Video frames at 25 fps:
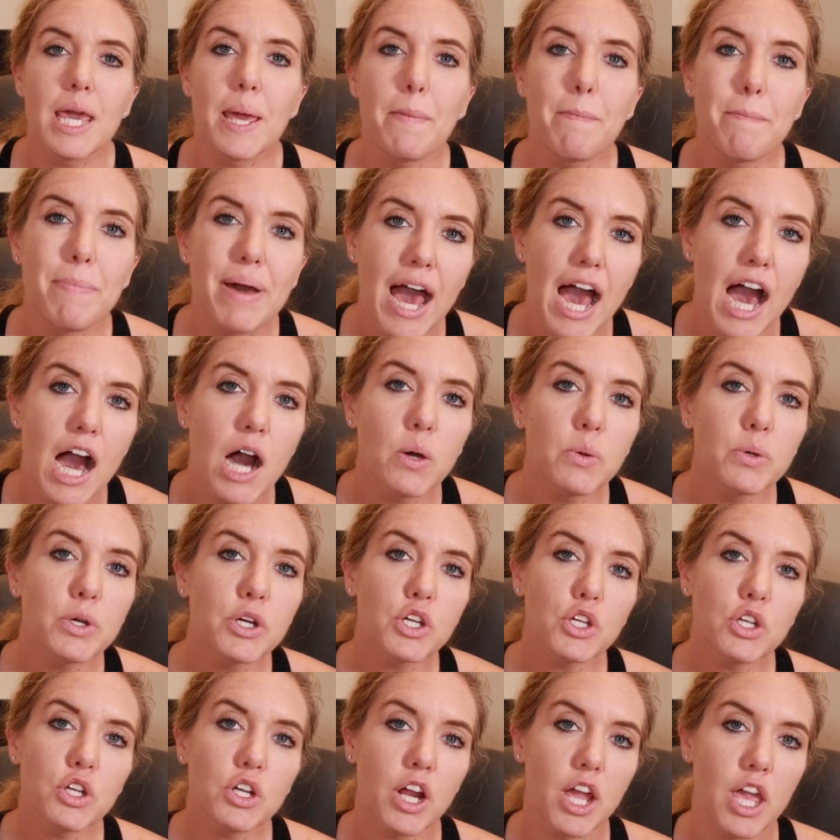
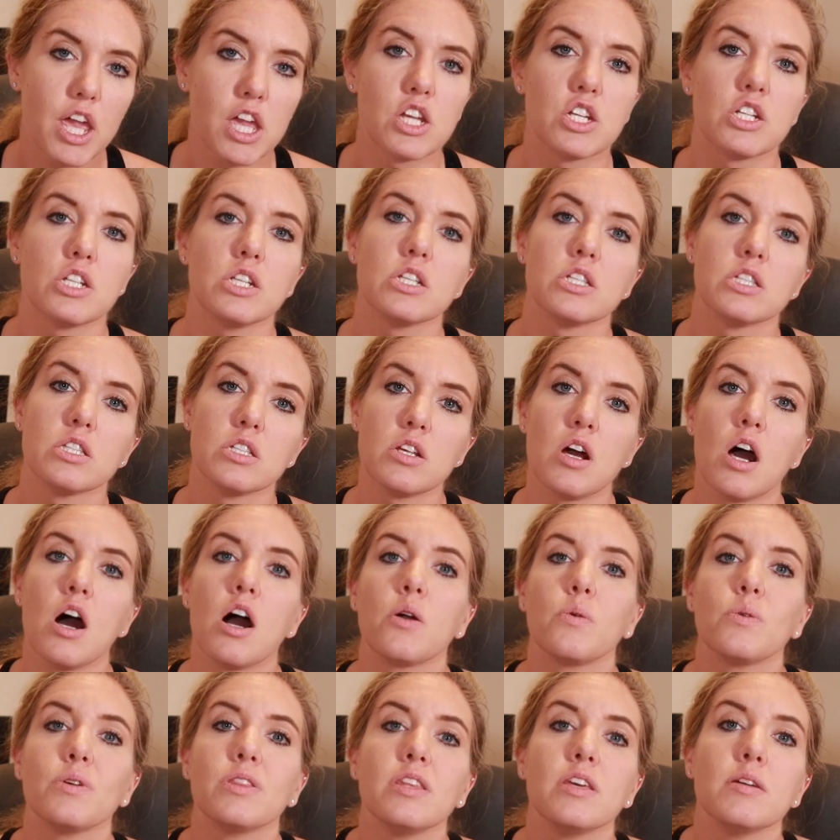empower your anxious
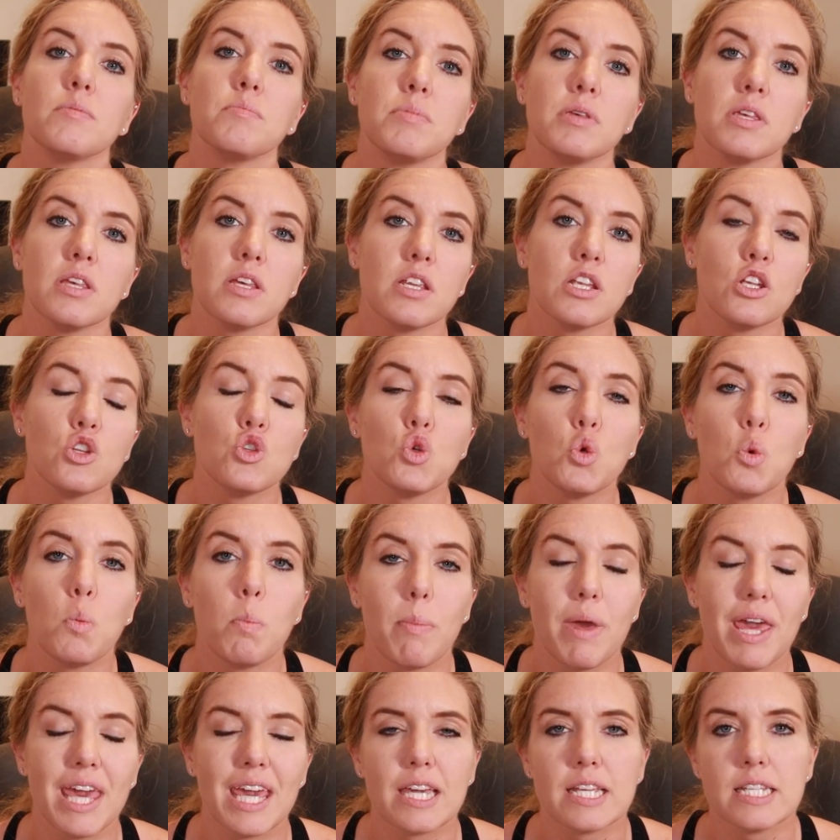dog with the ability to
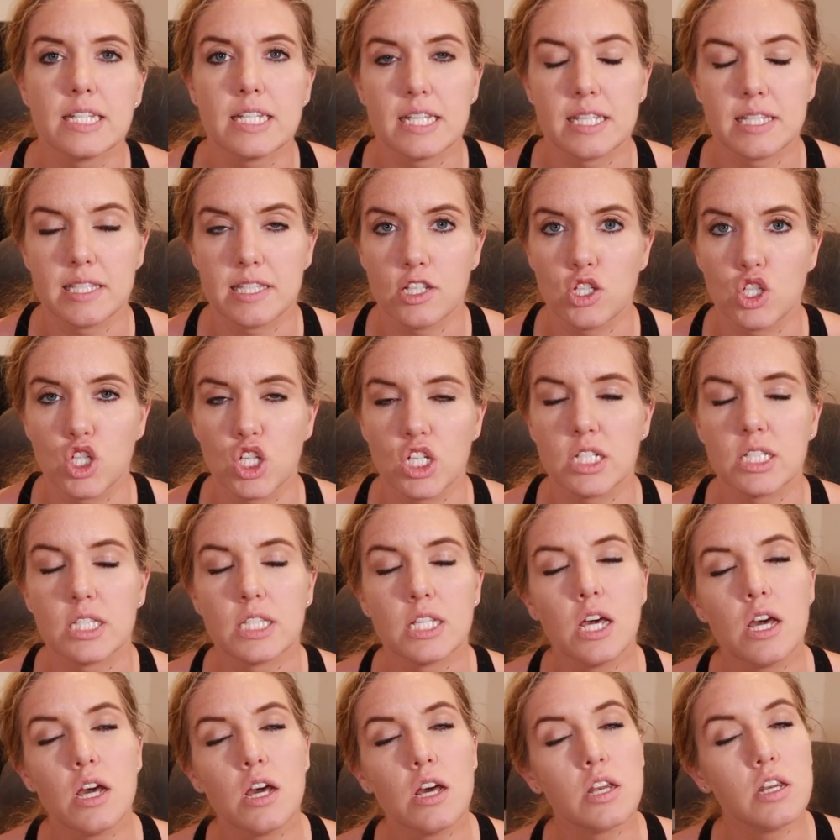make
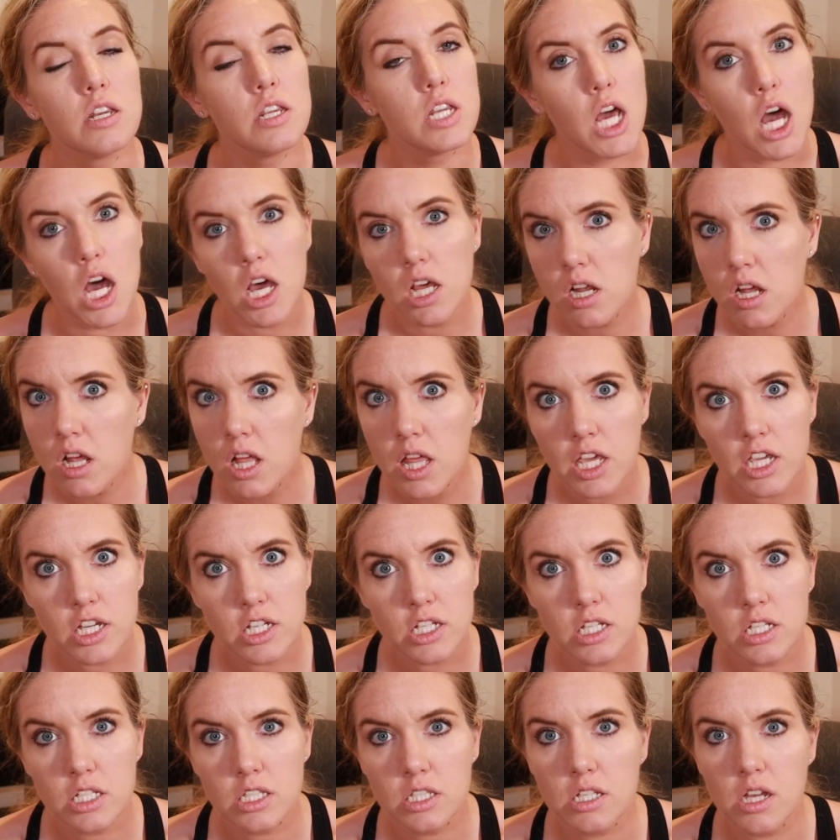decisions. Not all
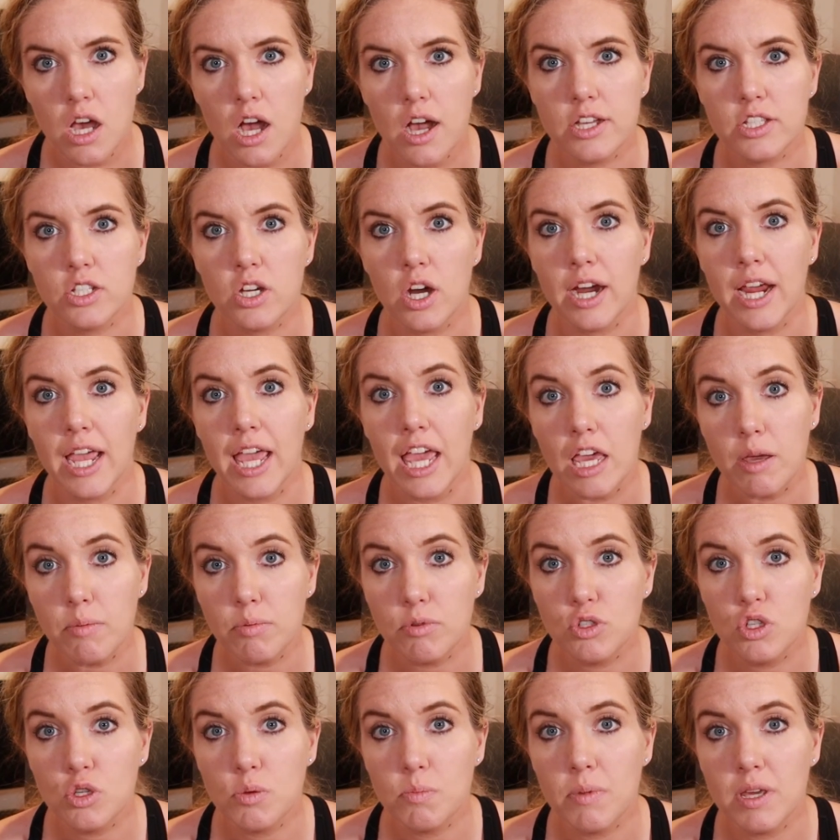anxious dogs are
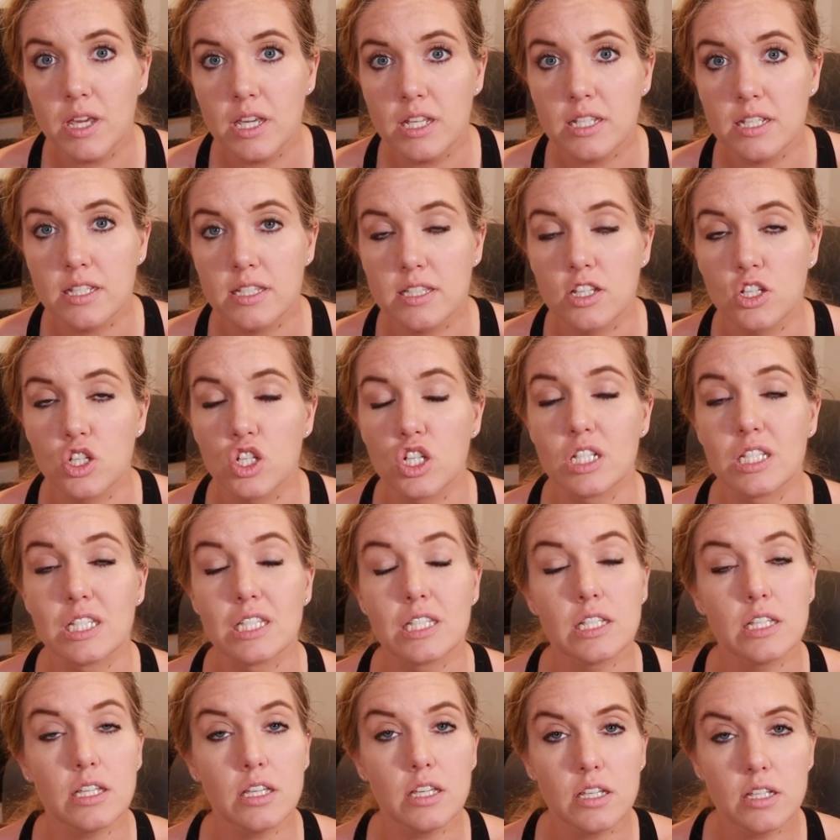able to make
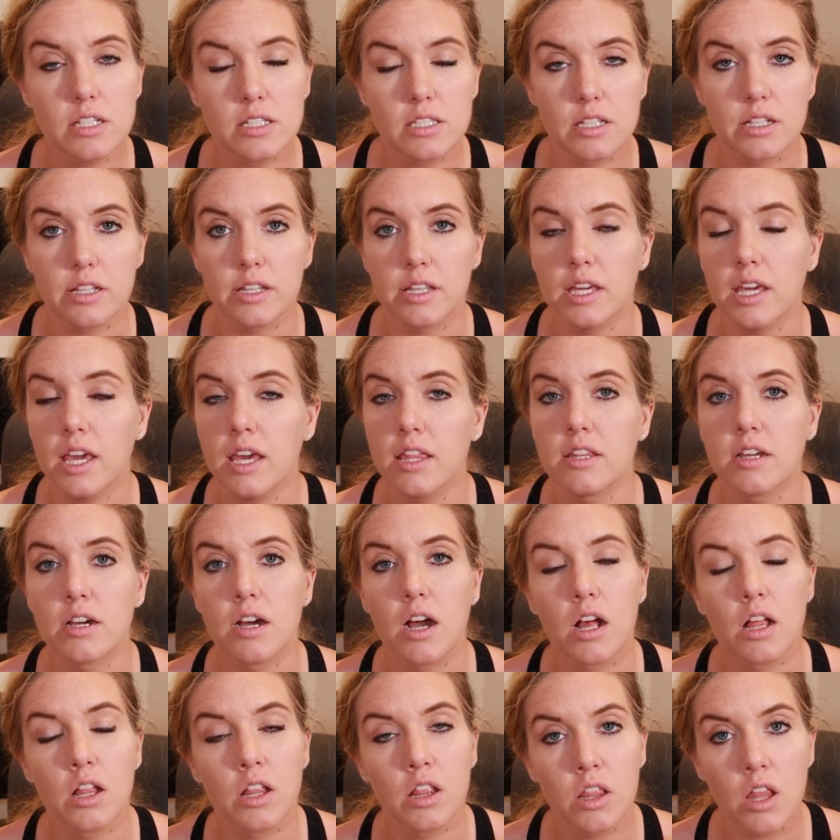decisions easily, and
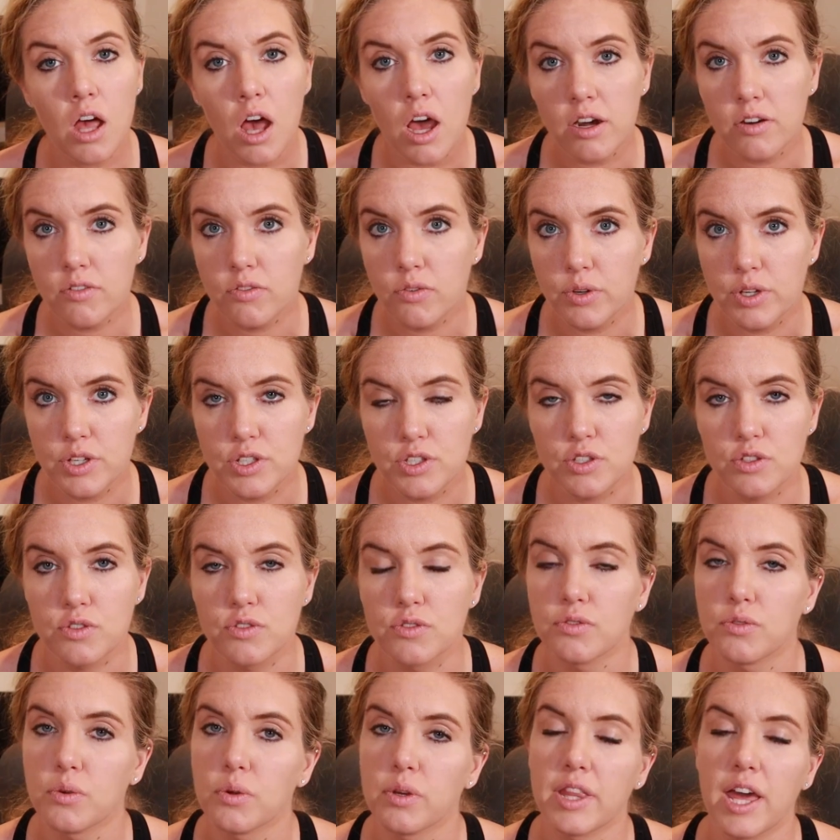there are a lot of
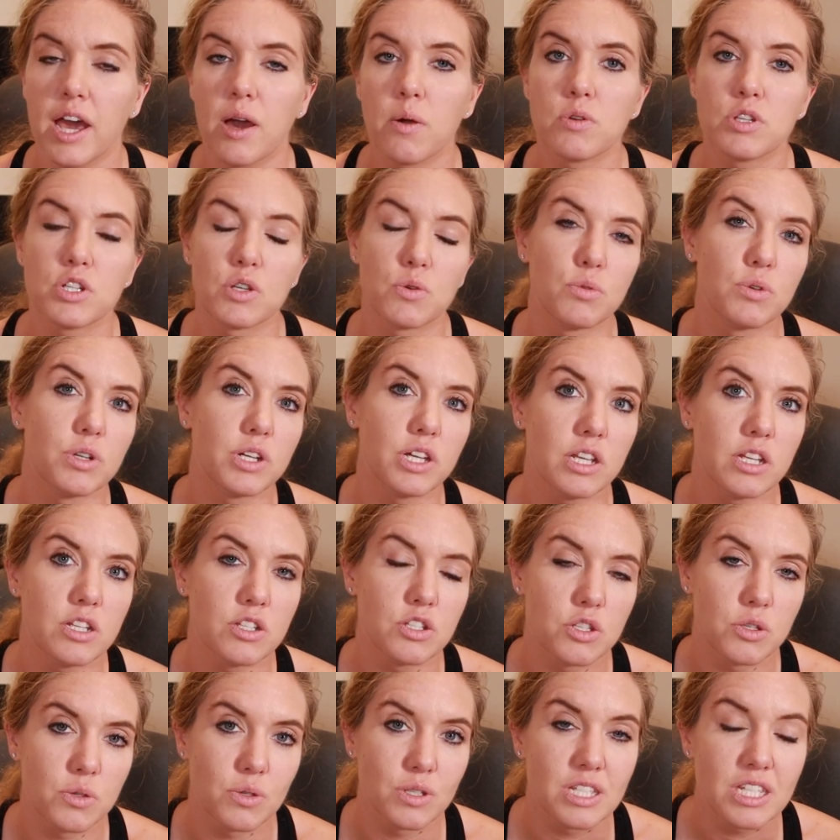reasons for that, which I won't get
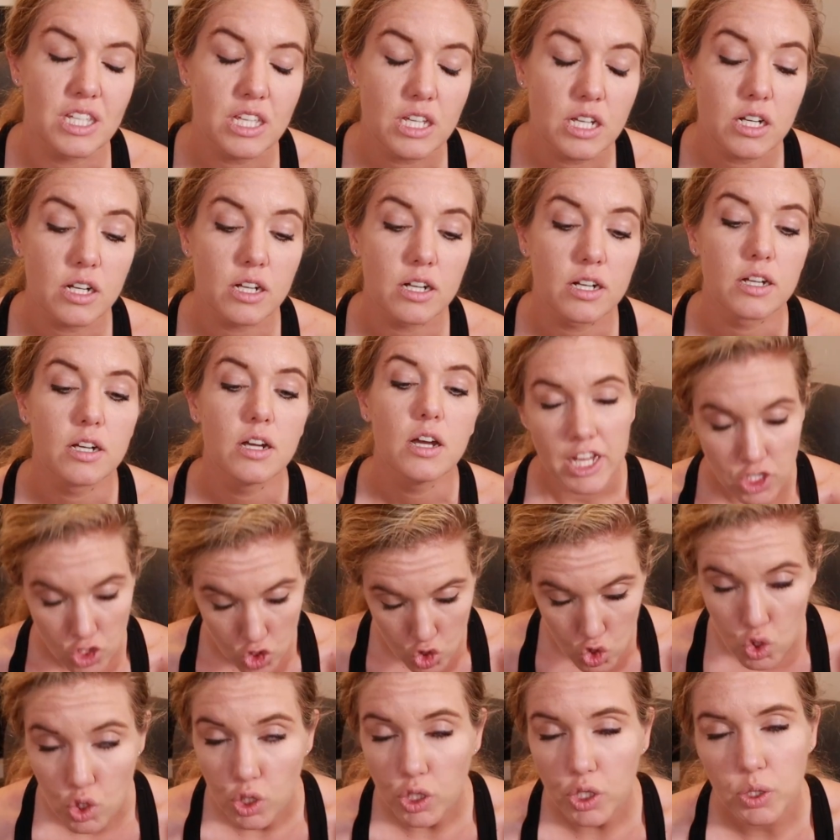into here.
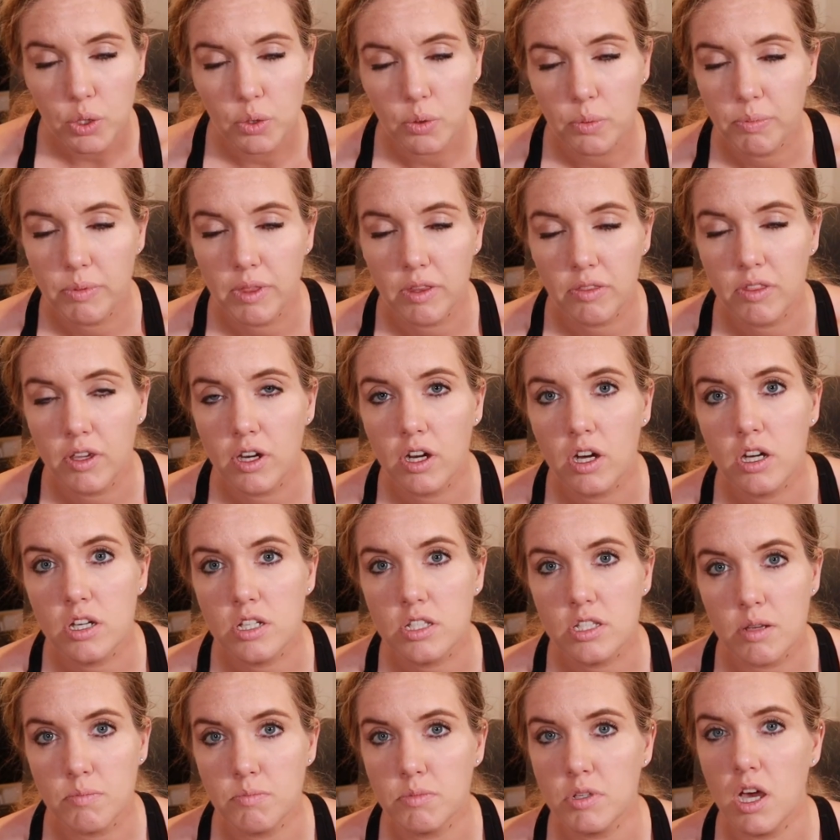It's true that there are
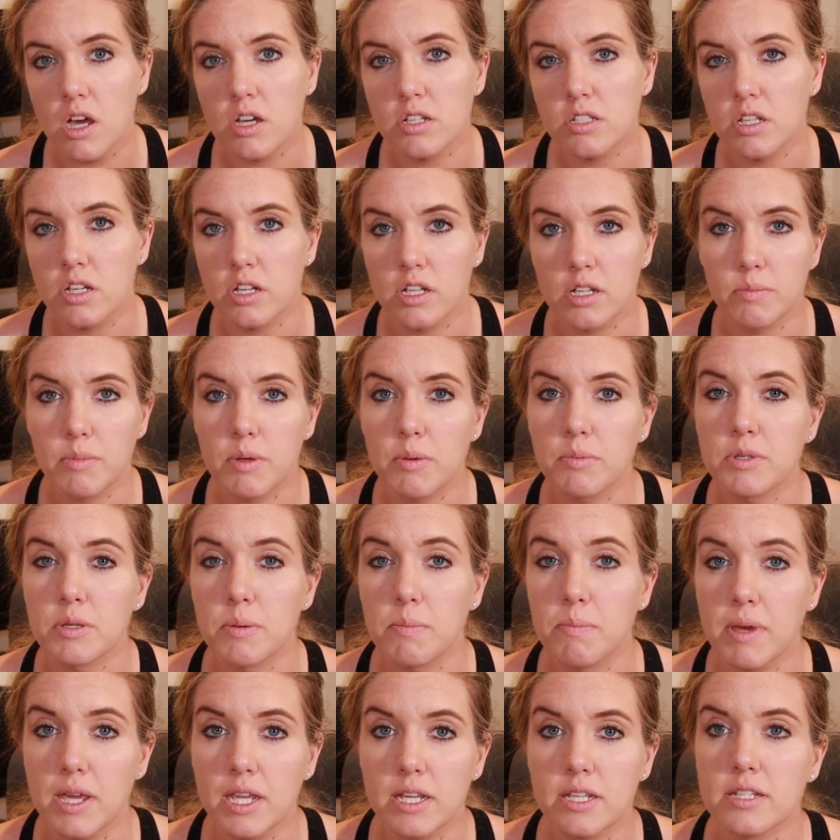some dogs that are going to be able
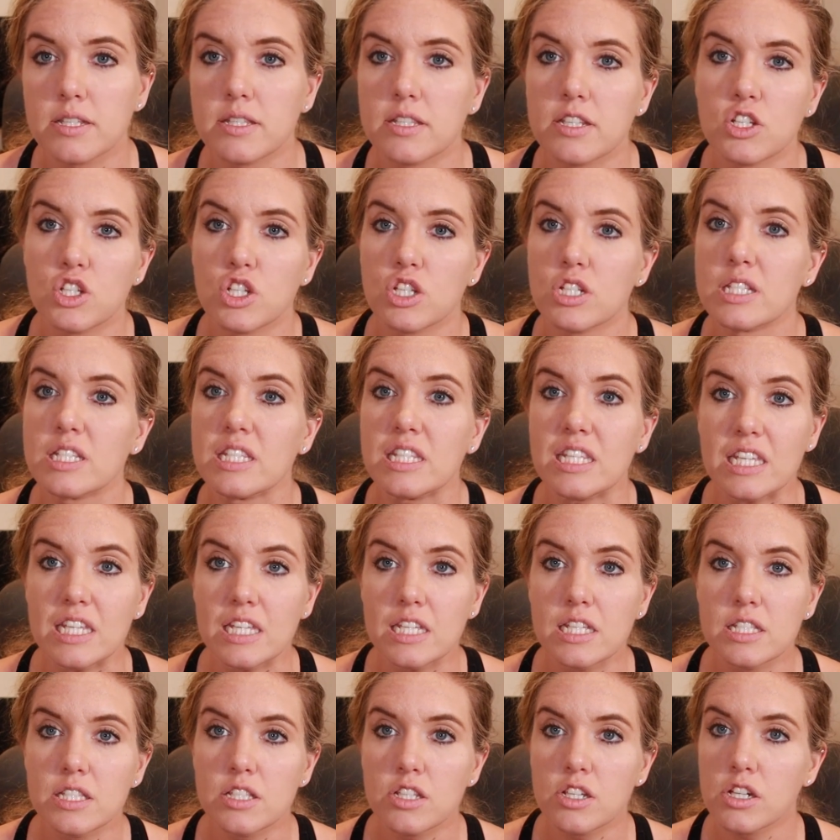to make decisions
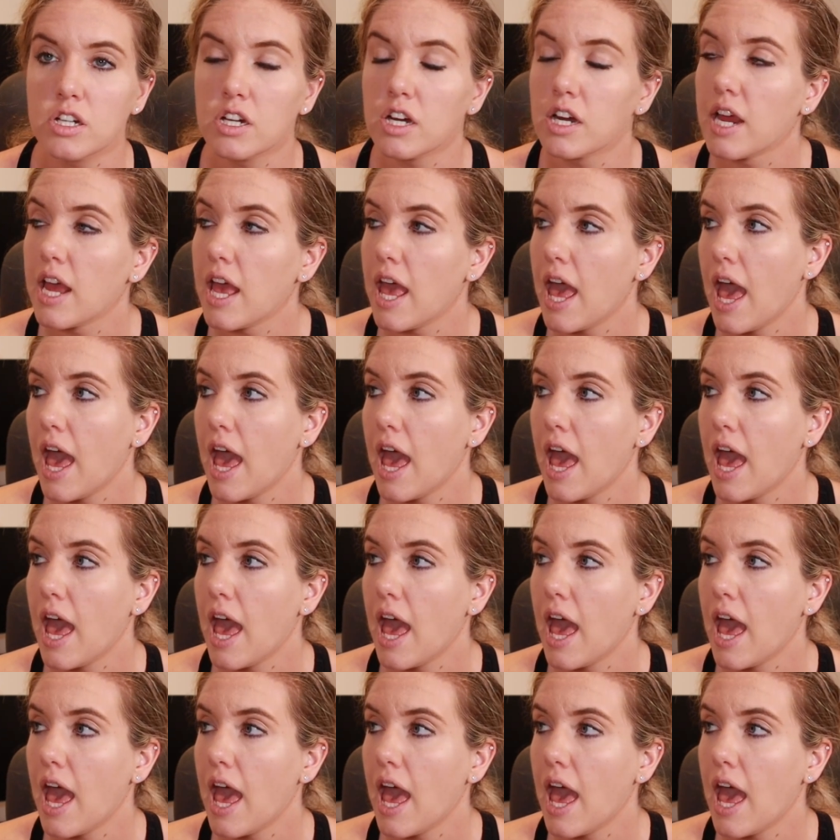easier